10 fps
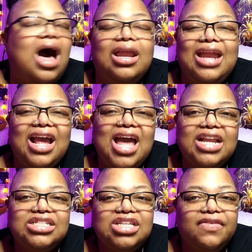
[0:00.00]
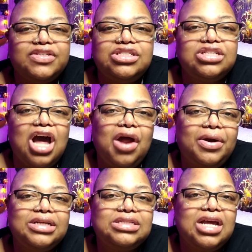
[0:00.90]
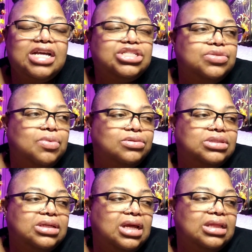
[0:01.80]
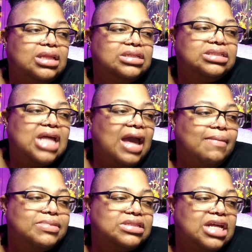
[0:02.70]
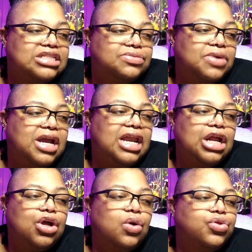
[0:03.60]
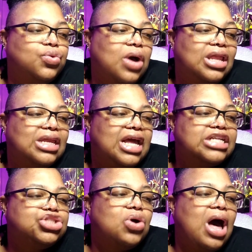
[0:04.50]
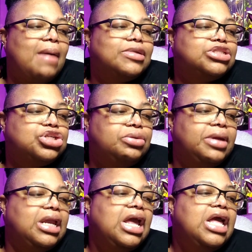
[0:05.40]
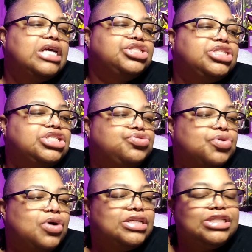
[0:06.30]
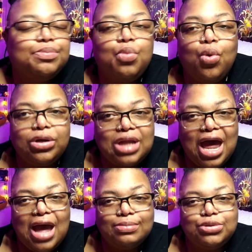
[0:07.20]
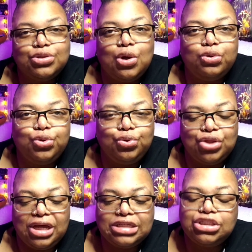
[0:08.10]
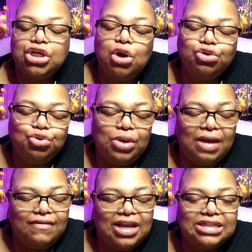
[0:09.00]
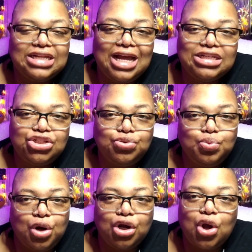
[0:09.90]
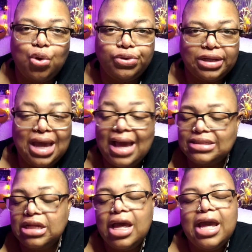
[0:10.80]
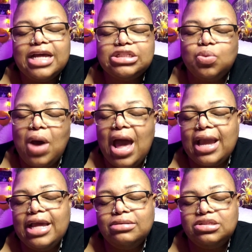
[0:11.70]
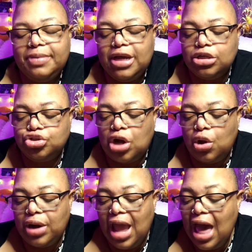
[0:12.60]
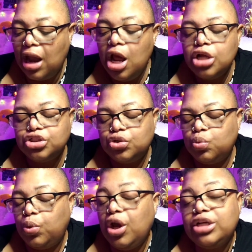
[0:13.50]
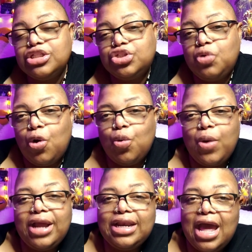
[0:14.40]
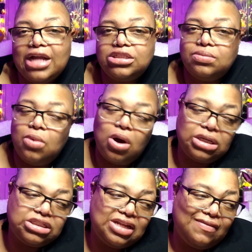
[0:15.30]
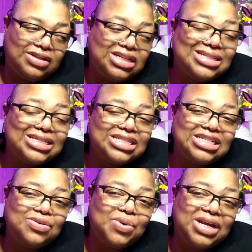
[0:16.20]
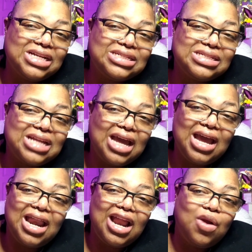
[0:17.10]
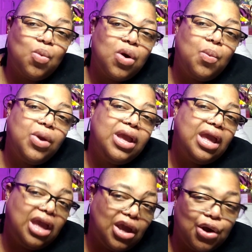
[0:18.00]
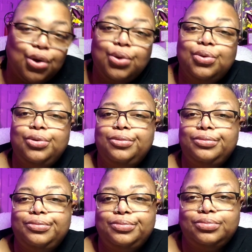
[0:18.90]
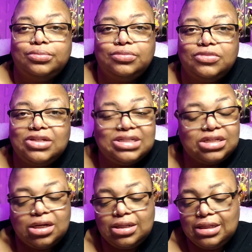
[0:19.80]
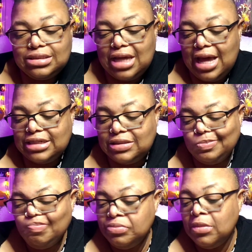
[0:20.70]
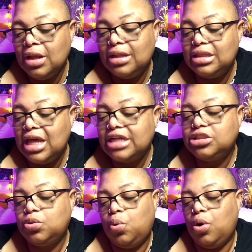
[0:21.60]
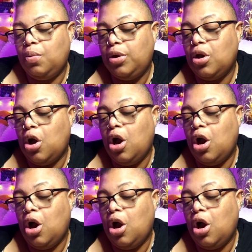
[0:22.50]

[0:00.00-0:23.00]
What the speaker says: all of that kind of stuff. And she's already said she wants to get the statements that's read and go through all of that. So I'm assuming she's requesting more time to go through things, to go through evidence, and to work on the case. It's why it keeps being drawn out. So we're just going to wait down to March 17th to see what is said and what we hear concerning this case. That's where we